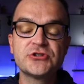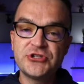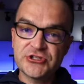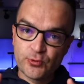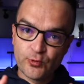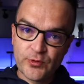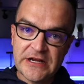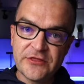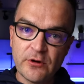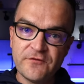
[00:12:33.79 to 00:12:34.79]
So just
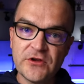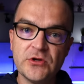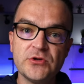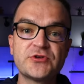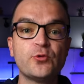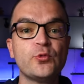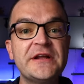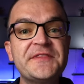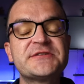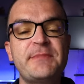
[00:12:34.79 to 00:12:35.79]
read the reviews,
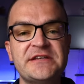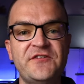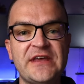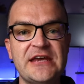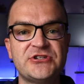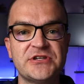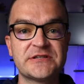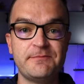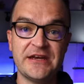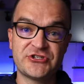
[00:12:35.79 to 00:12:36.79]
read the
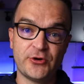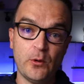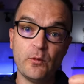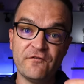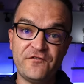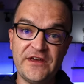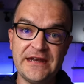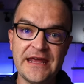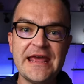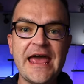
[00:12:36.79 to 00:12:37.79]
specifications, make sure it will fit,